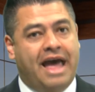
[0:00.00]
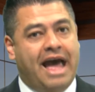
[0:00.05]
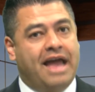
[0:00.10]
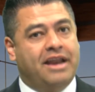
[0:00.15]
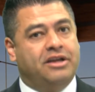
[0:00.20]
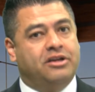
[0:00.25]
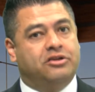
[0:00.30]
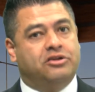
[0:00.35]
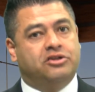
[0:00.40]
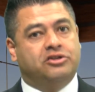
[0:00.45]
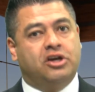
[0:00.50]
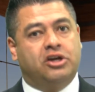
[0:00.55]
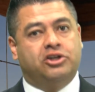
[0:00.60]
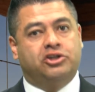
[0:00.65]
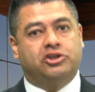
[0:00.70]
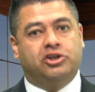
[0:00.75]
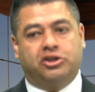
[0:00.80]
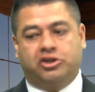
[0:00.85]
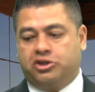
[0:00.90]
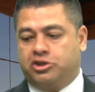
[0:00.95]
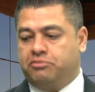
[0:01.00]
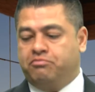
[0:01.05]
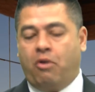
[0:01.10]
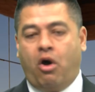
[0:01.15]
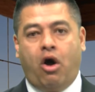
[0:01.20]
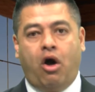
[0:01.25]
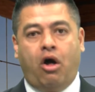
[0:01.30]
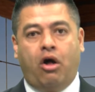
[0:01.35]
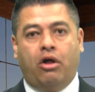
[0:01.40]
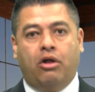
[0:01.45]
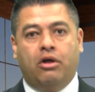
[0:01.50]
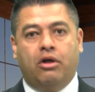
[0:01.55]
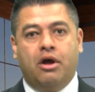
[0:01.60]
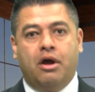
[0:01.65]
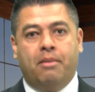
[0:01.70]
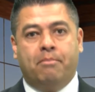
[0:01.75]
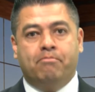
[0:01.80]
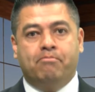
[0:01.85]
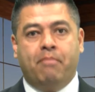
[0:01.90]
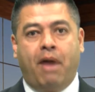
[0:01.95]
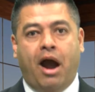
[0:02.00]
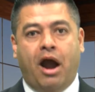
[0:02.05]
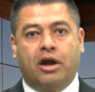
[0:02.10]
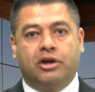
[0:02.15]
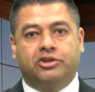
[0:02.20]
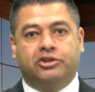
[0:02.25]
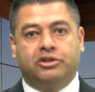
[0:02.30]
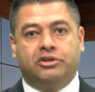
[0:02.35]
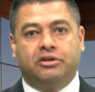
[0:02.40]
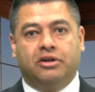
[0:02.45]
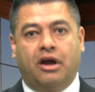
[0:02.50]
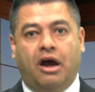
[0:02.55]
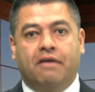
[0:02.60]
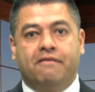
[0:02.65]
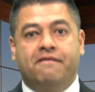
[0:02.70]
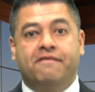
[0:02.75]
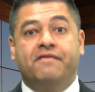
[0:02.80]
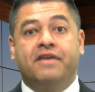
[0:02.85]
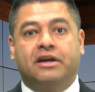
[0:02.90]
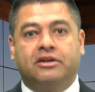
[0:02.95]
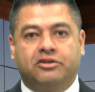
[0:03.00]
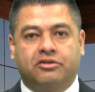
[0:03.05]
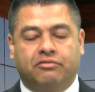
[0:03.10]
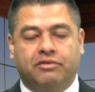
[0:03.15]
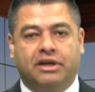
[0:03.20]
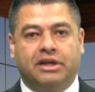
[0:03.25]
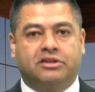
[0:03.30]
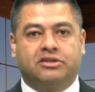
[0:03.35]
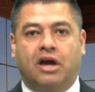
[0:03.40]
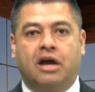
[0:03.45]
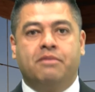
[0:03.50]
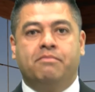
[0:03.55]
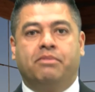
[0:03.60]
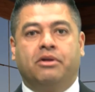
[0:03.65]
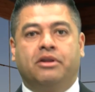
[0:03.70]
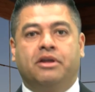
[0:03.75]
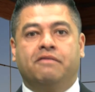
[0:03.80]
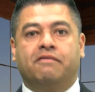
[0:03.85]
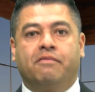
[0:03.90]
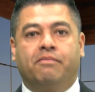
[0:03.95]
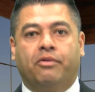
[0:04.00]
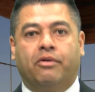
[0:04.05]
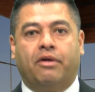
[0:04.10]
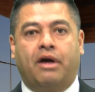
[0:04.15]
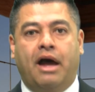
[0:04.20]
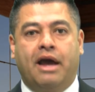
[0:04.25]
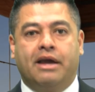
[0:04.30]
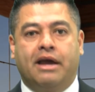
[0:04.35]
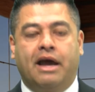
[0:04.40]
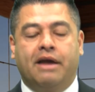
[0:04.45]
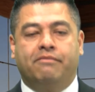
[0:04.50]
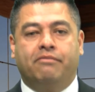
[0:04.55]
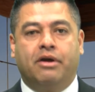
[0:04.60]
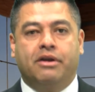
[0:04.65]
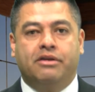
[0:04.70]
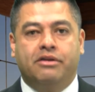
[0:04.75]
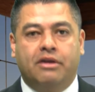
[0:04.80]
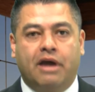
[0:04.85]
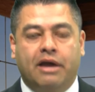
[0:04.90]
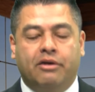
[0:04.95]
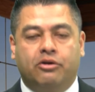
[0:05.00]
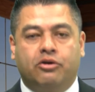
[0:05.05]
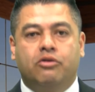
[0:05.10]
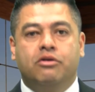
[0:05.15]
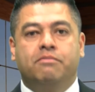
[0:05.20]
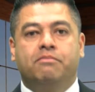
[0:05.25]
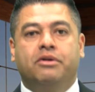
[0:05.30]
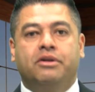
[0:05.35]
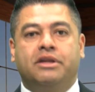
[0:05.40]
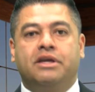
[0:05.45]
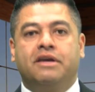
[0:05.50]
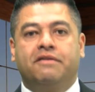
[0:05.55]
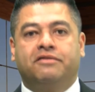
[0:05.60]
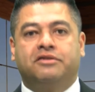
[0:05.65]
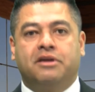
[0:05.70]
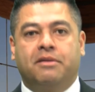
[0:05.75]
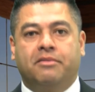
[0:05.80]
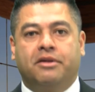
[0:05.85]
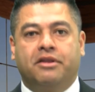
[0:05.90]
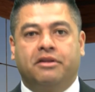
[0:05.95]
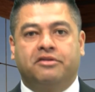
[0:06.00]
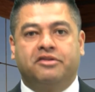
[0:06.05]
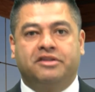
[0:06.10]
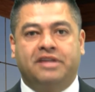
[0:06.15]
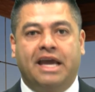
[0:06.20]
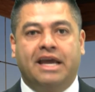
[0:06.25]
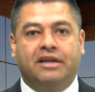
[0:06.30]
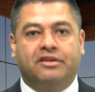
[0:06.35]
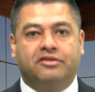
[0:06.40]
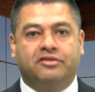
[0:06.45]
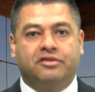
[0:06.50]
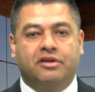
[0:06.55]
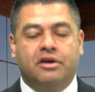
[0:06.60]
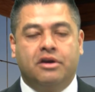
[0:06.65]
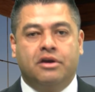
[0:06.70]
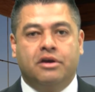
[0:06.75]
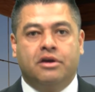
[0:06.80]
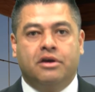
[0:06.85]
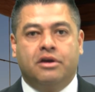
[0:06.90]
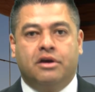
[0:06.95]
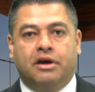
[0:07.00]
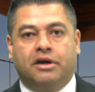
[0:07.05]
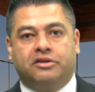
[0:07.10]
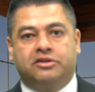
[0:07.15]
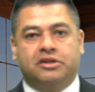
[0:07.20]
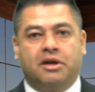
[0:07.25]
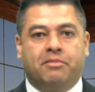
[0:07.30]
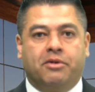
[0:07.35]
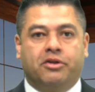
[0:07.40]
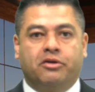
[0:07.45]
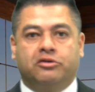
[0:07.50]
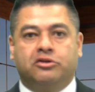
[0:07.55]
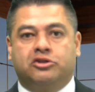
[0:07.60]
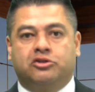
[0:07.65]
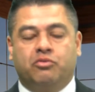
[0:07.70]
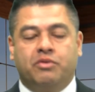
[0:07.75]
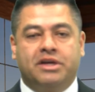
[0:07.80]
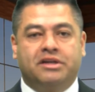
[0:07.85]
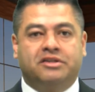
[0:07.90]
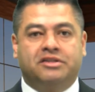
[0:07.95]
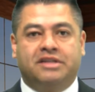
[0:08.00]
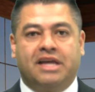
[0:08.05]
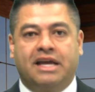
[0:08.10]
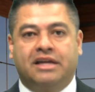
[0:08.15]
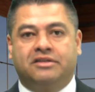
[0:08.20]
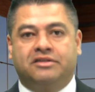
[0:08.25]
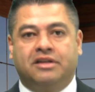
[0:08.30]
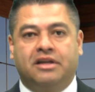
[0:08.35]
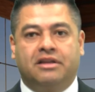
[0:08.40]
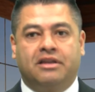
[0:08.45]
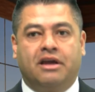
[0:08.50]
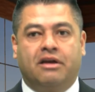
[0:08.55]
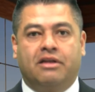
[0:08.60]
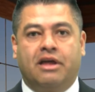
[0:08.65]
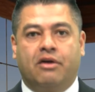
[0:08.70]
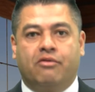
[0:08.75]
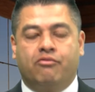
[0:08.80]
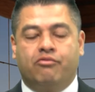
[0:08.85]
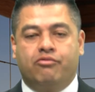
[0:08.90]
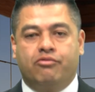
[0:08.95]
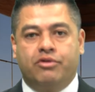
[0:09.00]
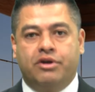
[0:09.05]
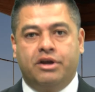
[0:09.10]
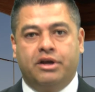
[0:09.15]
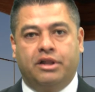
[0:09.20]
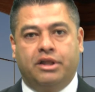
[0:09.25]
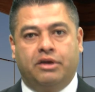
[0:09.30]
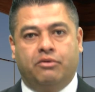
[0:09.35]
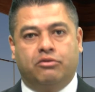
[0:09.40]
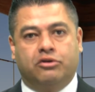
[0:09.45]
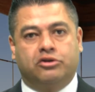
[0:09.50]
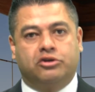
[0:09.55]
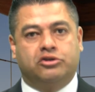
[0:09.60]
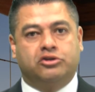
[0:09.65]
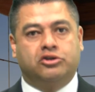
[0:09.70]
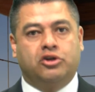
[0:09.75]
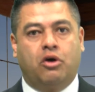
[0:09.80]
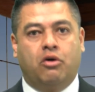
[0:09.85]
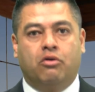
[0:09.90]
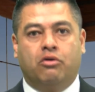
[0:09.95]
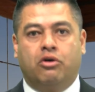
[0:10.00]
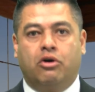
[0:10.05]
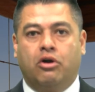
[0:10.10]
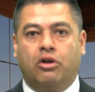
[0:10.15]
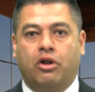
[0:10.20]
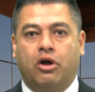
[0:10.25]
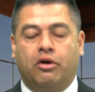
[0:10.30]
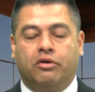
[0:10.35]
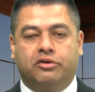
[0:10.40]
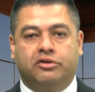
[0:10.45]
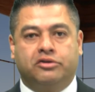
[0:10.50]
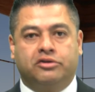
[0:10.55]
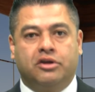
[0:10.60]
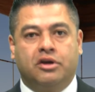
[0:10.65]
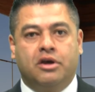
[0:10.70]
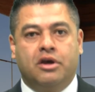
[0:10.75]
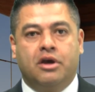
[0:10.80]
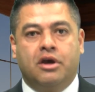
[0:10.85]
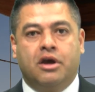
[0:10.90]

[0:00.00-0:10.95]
That is such a small margin of victory. It's unbelievable. I couldn't believe some of the states, some of those swing states in there that really were so close.